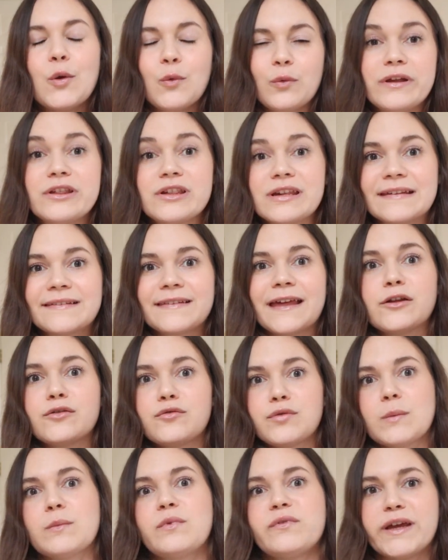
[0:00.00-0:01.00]
which is
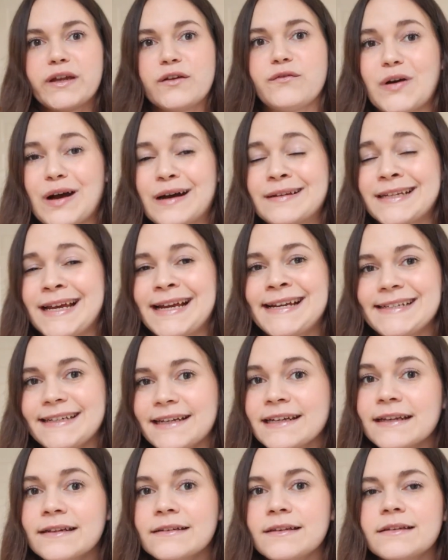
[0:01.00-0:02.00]
that drip-fed
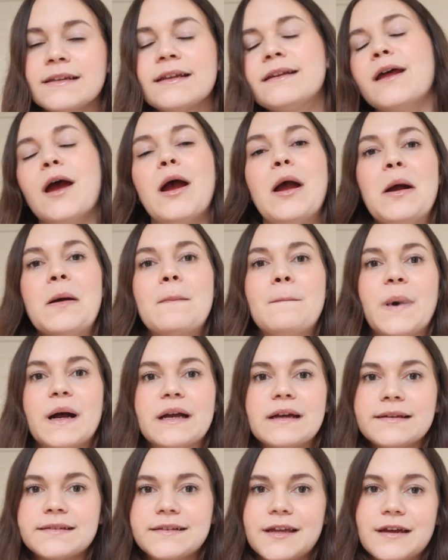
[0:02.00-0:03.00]
fast-acting insulin,
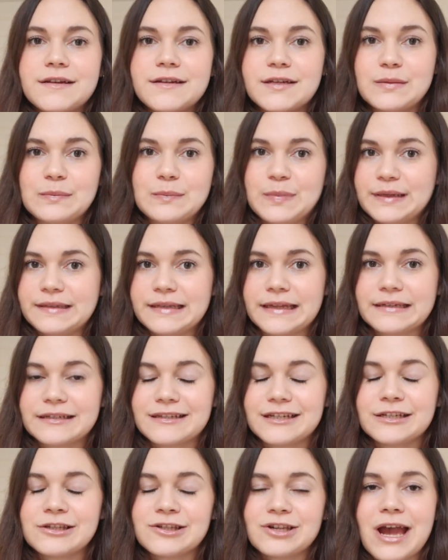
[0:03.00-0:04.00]
by a certain
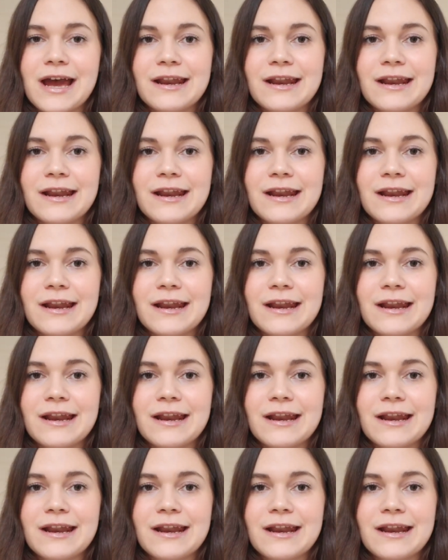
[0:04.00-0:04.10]
percentage.